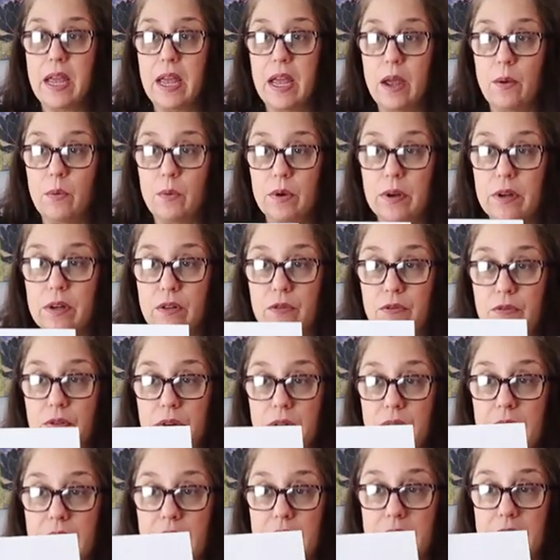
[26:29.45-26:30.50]
And we're going to
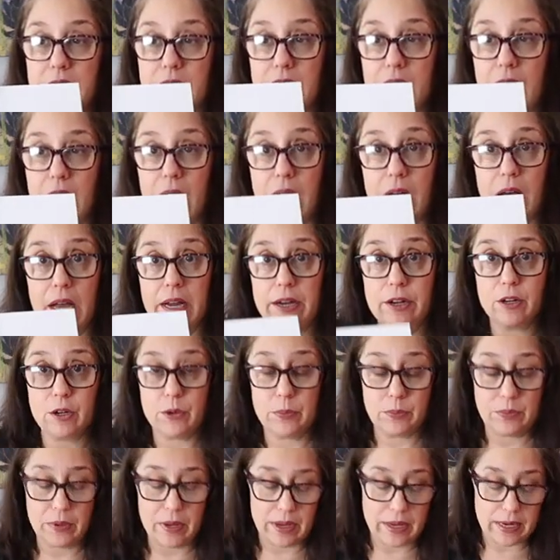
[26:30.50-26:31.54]
fill the
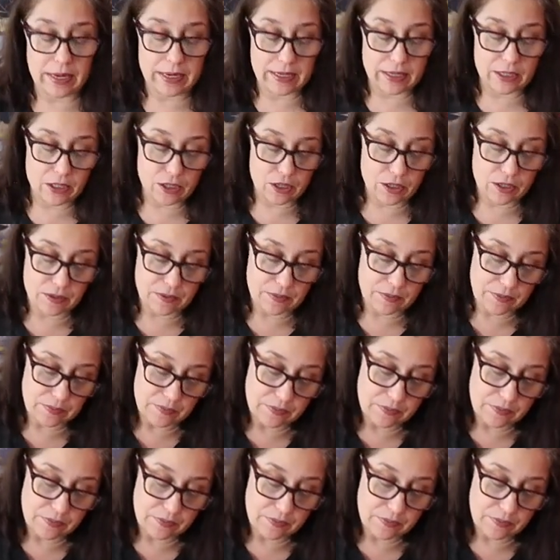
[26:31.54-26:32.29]
entire page.